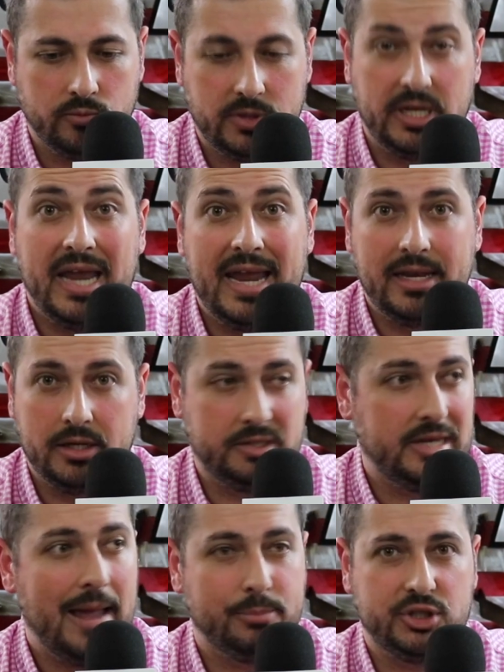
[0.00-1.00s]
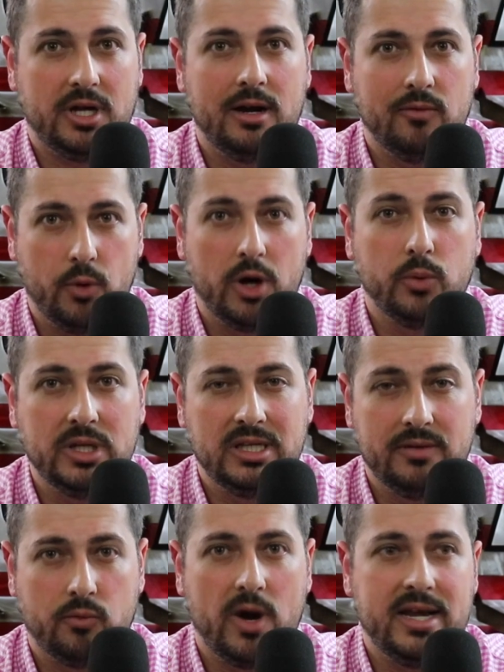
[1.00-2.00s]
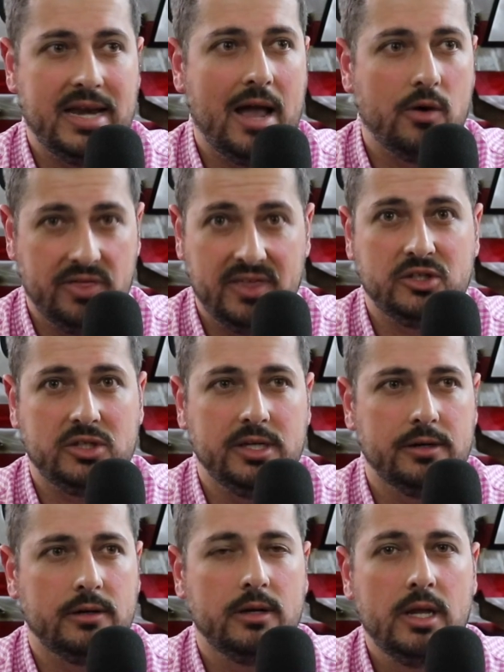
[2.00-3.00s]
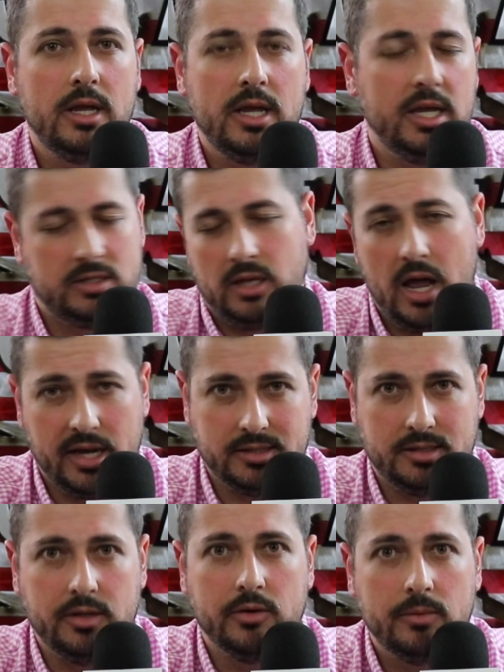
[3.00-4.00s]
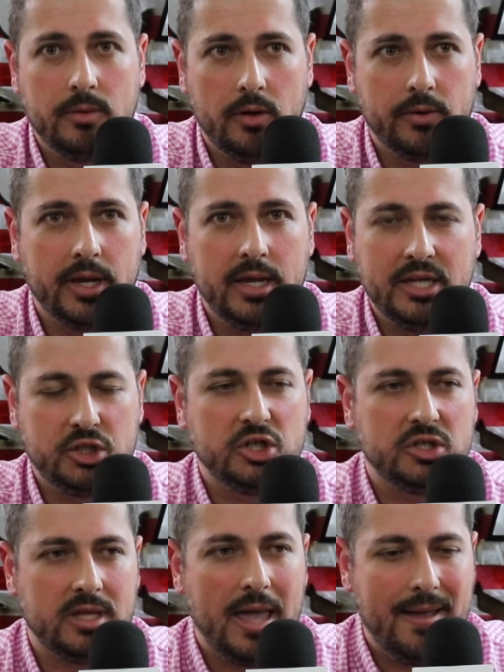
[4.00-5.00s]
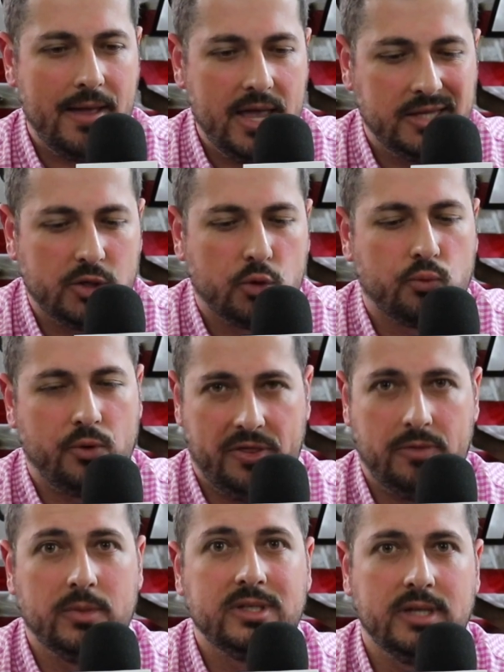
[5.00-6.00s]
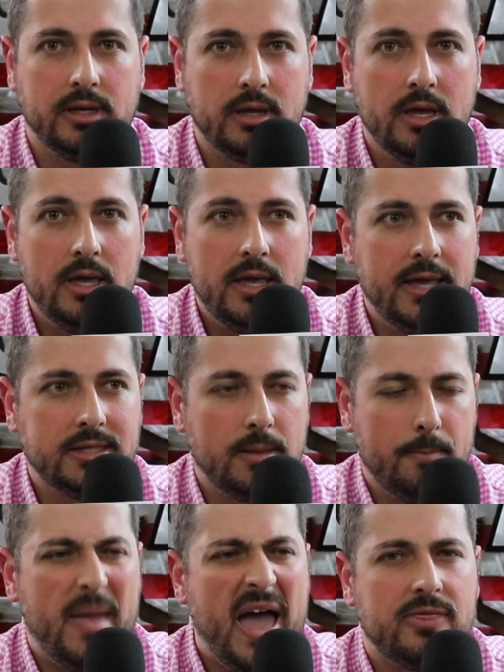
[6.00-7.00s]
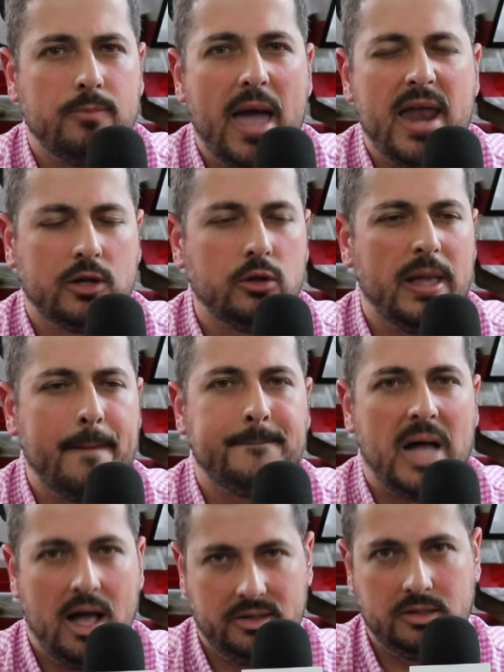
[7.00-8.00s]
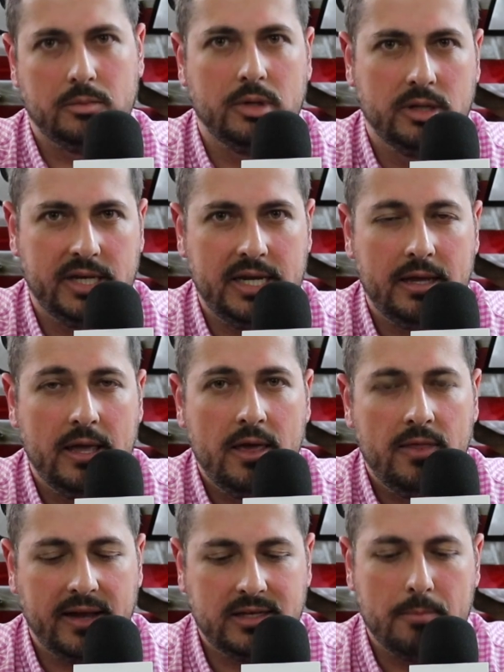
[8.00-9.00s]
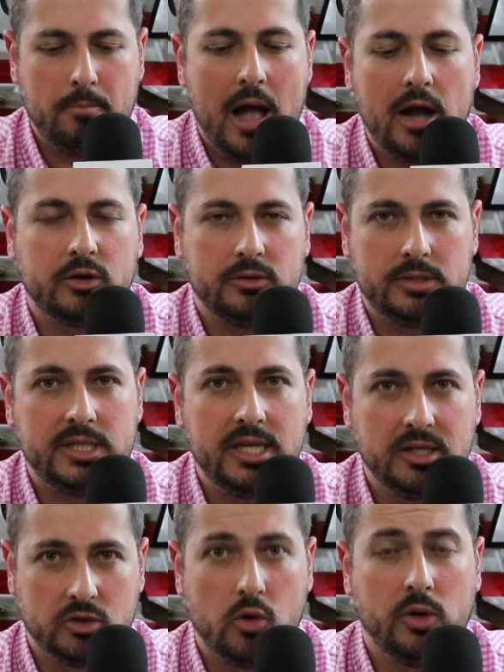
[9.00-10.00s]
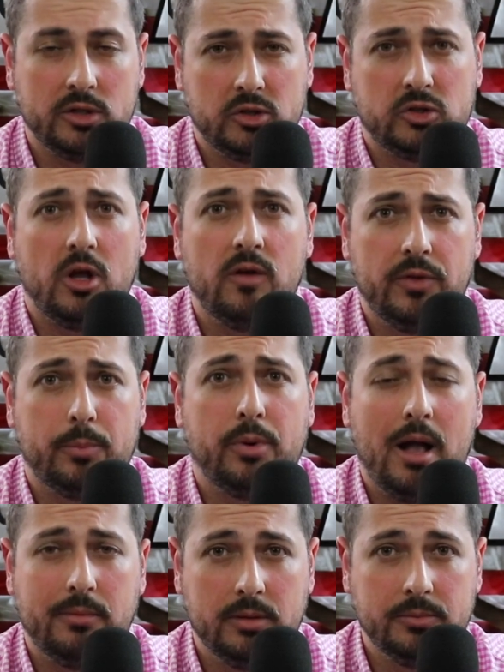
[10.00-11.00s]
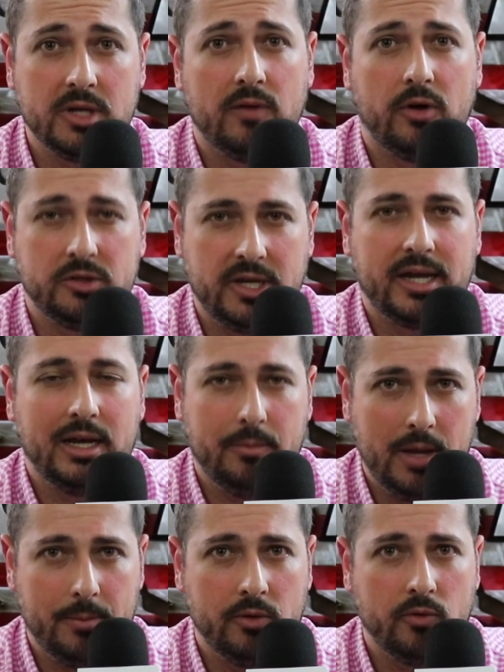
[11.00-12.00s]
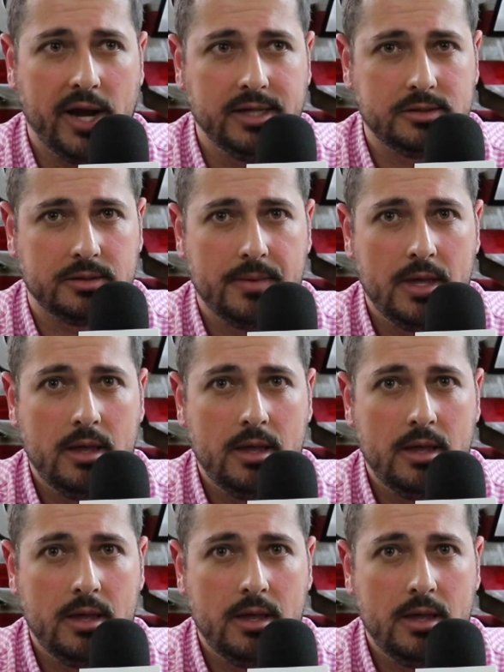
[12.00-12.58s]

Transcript: today in a snapshot of where we live right now in this year is lying to you, okay? It's just, it's arithmetic. It's a mathematical impossibility that democracy is going to solve the problems of our Second Amendment rights.